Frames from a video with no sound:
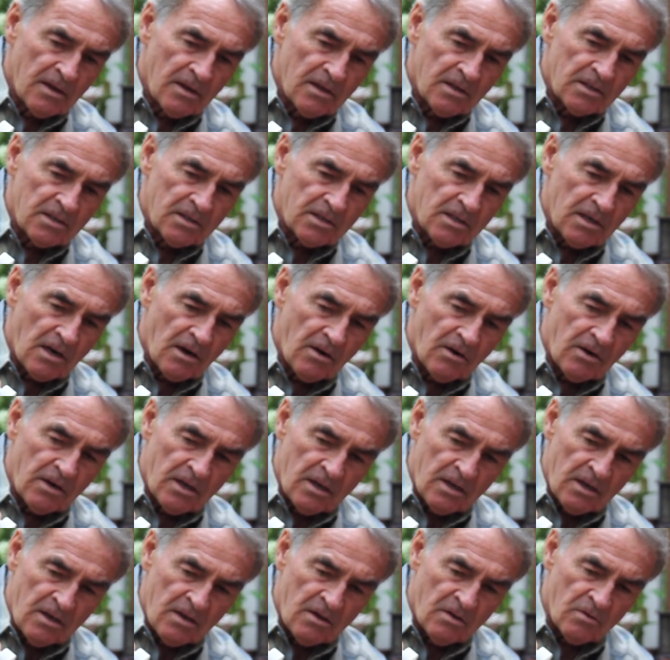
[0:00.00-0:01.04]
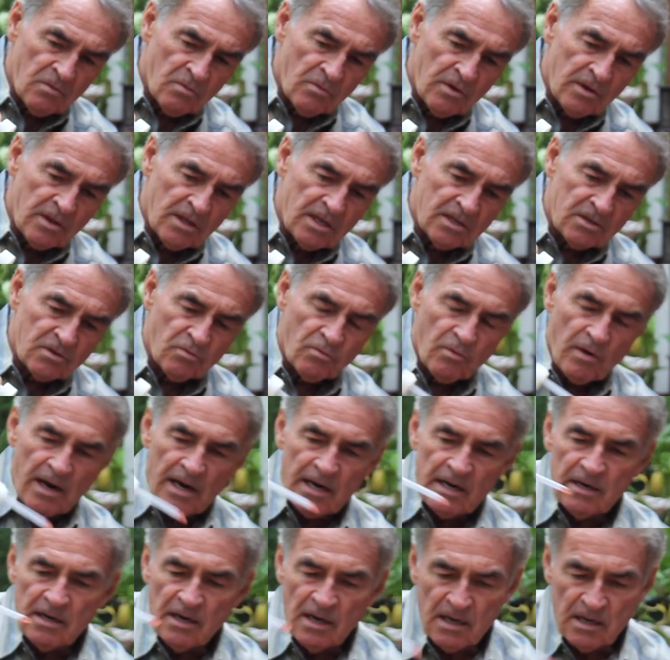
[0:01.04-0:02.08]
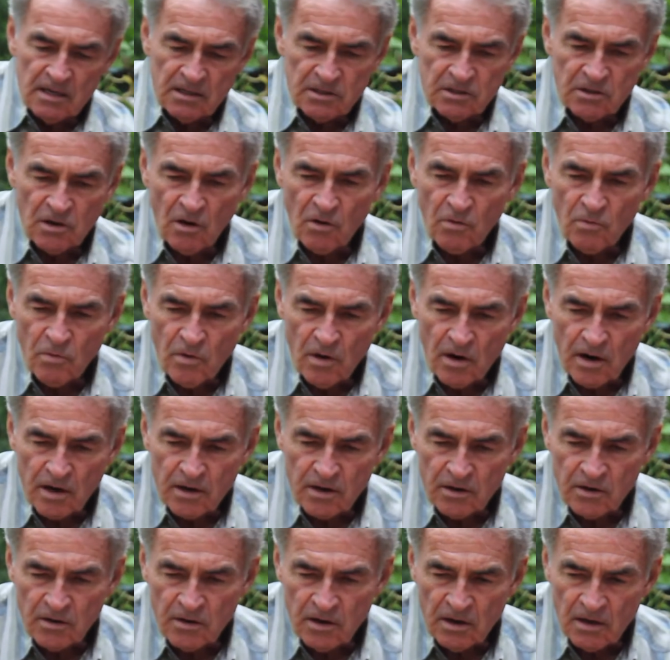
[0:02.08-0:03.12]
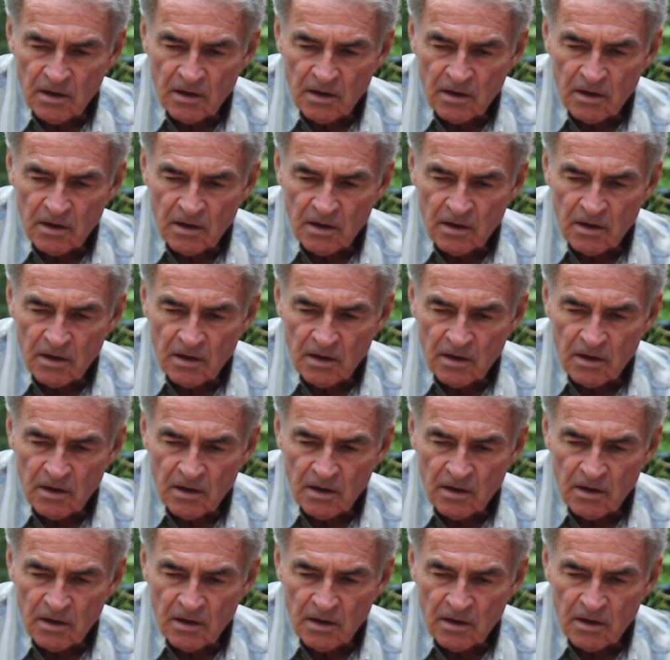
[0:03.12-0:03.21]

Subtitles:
starting with this red salt water,